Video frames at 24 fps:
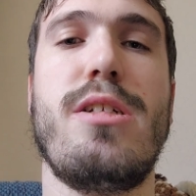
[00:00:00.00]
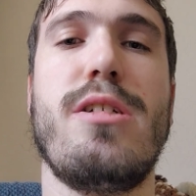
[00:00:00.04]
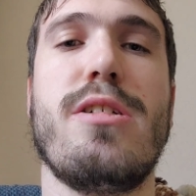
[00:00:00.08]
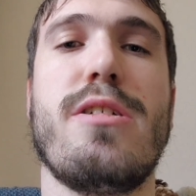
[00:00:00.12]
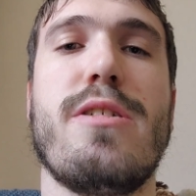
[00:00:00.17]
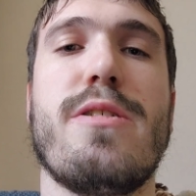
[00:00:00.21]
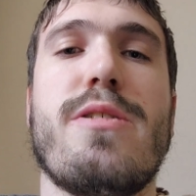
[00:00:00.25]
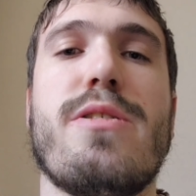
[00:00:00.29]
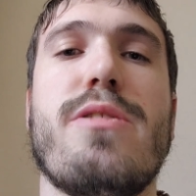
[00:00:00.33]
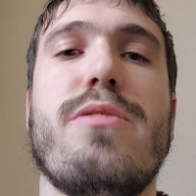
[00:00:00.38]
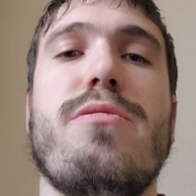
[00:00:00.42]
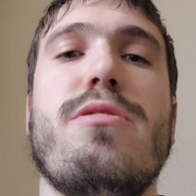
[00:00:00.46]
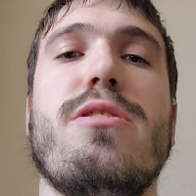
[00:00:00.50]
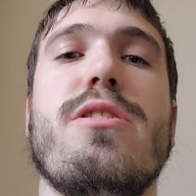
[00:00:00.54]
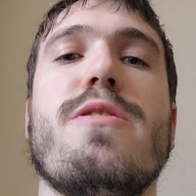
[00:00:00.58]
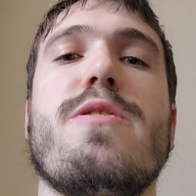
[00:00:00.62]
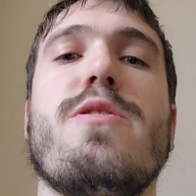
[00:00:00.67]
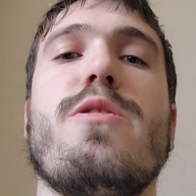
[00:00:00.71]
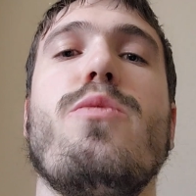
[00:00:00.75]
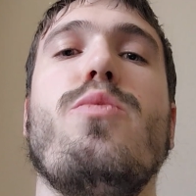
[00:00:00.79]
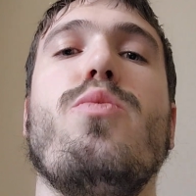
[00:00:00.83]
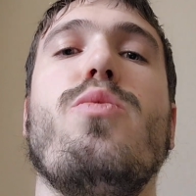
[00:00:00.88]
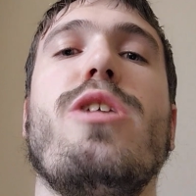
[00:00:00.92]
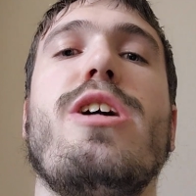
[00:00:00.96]
He also does
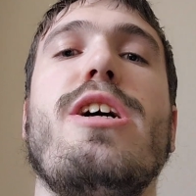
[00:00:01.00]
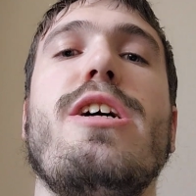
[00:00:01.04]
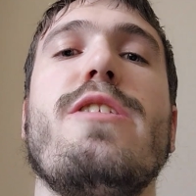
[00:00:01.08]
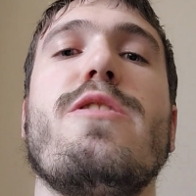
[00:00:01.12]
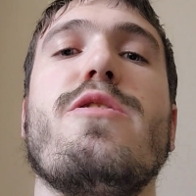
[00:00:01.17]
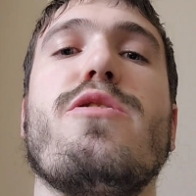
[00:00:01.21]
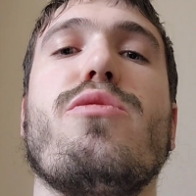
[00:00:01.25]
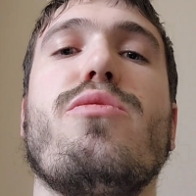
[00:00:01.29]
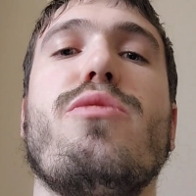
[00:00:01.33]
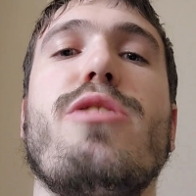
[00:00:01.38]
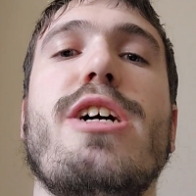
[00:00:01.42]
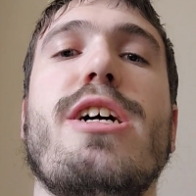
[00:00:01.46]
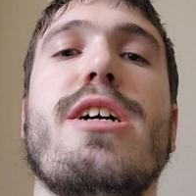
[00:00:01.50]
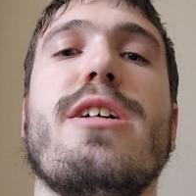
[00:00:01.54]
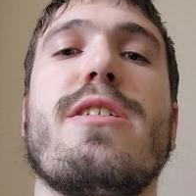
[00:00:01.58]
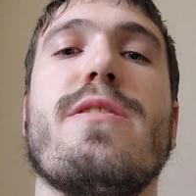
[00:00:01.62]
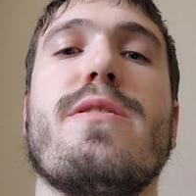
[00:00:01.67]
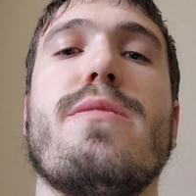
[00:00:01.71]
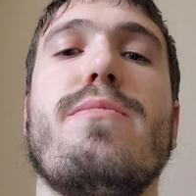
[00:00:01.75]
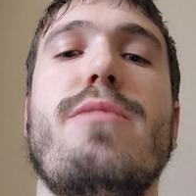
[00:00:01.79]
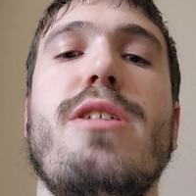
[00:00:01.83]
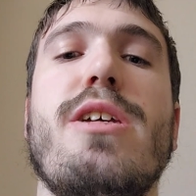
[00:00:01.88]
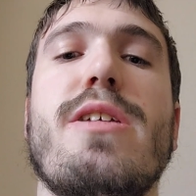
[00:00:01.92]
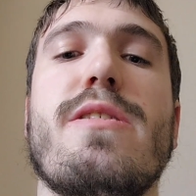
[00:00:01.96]
the
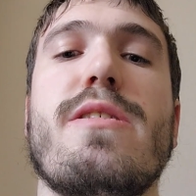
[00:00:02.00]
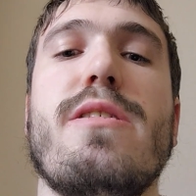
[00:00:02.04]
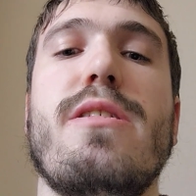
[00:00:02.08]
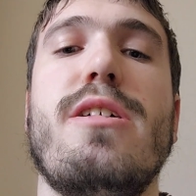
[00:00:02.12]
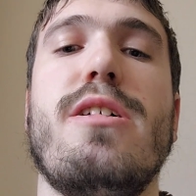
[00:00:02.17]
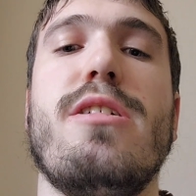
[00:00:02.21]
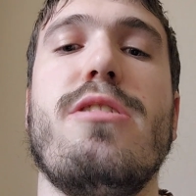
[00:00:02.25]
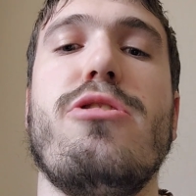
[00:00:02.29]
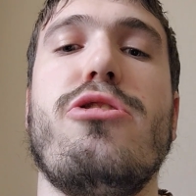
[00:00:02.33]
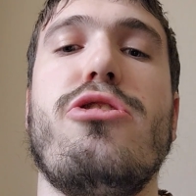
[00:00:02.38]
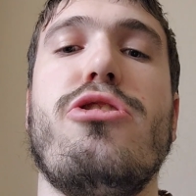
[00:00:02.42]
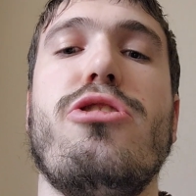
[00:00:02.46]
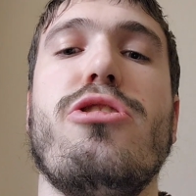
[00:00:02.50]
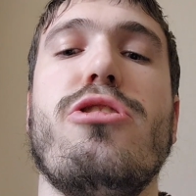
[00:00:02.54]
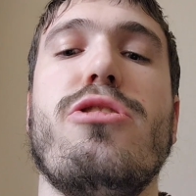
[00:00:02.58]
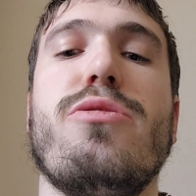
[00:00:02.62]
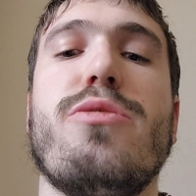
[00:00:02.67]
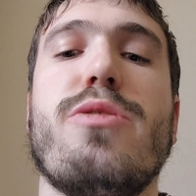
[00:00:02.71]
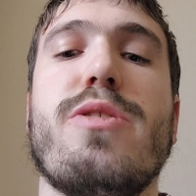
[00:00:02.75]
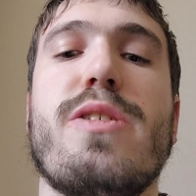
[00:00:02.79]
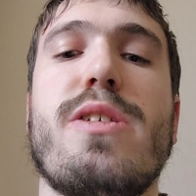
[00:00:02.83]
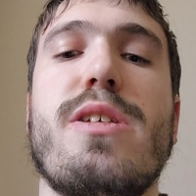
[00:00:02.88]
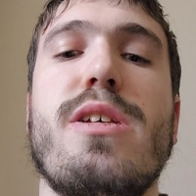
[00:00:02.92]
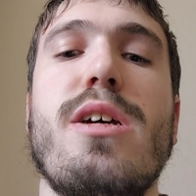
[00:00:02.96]
wisecracks, makes a lot of
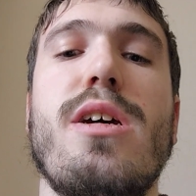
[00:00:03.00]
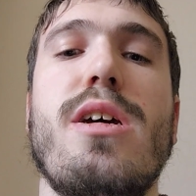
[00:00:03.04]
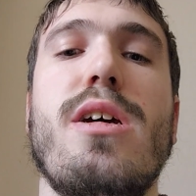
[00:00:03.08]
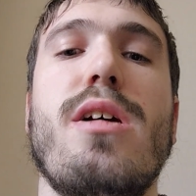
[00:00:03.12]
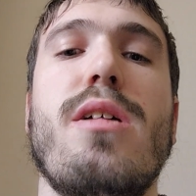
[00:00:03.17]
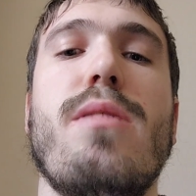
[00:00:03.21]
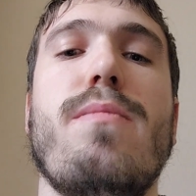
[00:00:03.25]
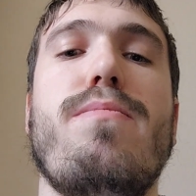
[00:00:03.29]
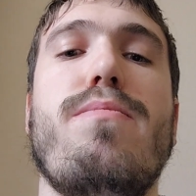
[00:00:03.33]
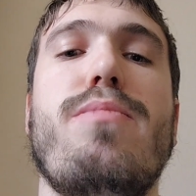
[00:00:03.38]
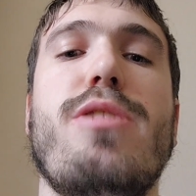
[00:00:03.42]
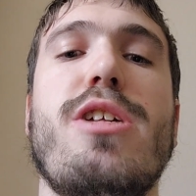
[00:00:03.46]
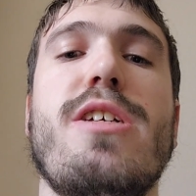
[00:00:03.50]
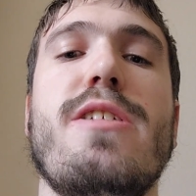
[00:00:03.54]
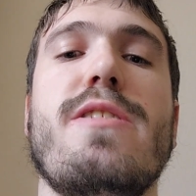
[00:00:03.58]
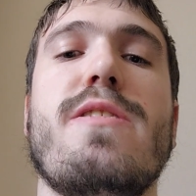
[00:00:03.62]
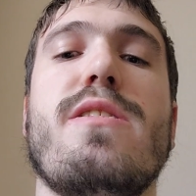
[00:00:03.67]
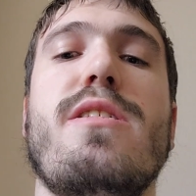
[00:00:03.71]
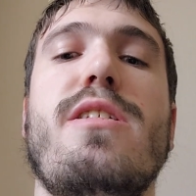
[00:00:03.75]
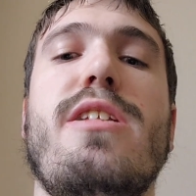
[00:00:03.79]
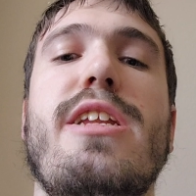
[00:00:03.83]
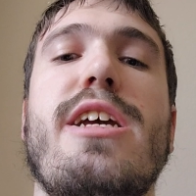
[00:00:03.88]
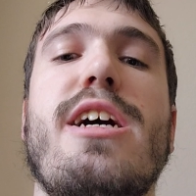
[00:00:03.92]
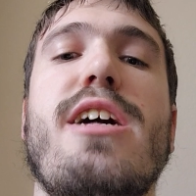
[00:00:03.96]
jokes, but he's
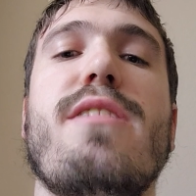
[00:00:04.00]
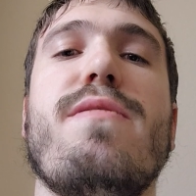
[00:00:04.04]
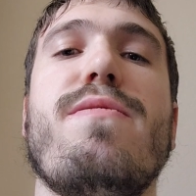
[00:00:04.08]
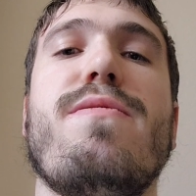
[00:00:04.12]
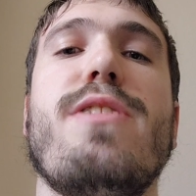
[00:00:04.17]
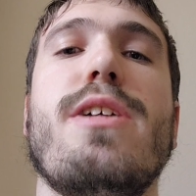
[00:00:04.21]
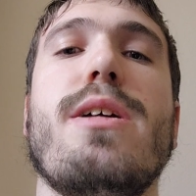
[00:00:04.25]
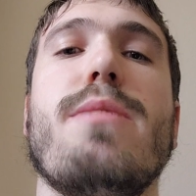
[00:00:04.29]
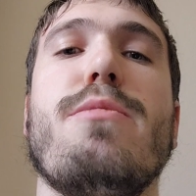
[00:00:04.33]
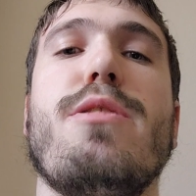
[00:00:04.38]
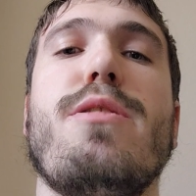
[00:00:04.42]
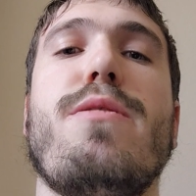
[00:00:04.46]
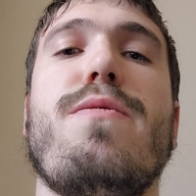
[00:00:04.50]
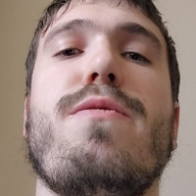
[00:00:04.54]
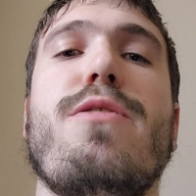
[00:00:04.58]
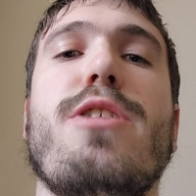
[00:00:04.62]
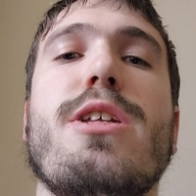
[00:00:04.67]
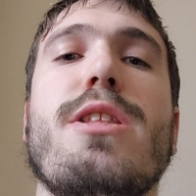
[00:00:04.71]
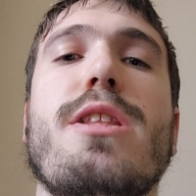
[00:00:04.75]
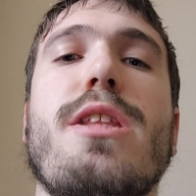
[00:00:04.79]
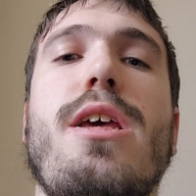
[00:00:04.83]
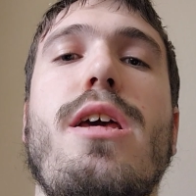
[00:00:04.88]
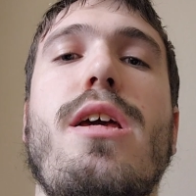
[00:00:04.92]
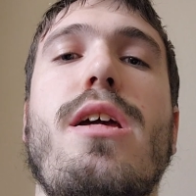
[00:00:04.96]
not family
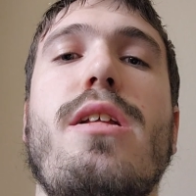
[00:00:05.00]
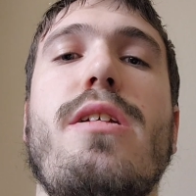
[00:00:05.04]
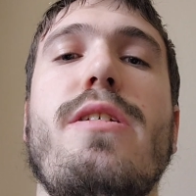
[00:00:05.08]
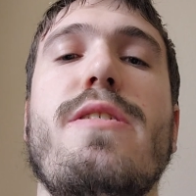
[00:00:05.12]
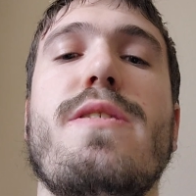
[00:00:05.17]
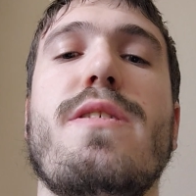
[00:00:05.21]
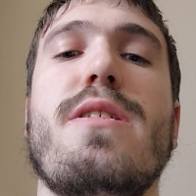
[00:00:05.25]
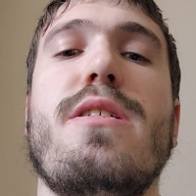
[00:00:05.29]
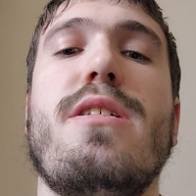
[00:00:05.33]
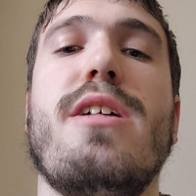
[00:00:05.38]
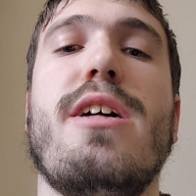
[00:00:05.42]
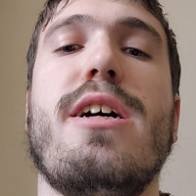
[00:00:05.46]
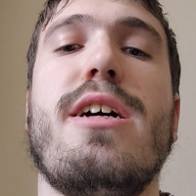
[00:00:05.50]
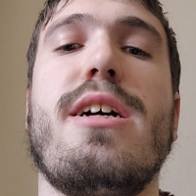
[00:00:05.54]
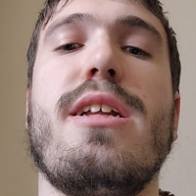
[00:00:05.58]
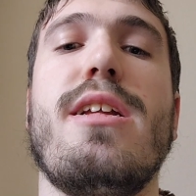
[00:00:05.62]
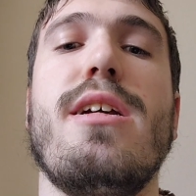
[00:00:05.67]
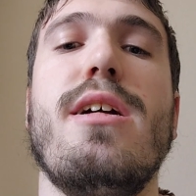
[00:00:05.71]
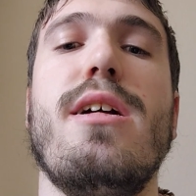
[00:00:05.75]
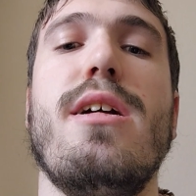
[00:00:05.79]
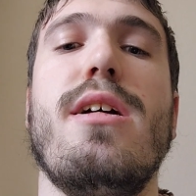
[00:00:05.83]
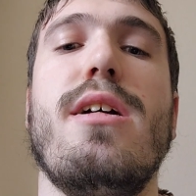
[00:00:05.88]
friendly, and he's not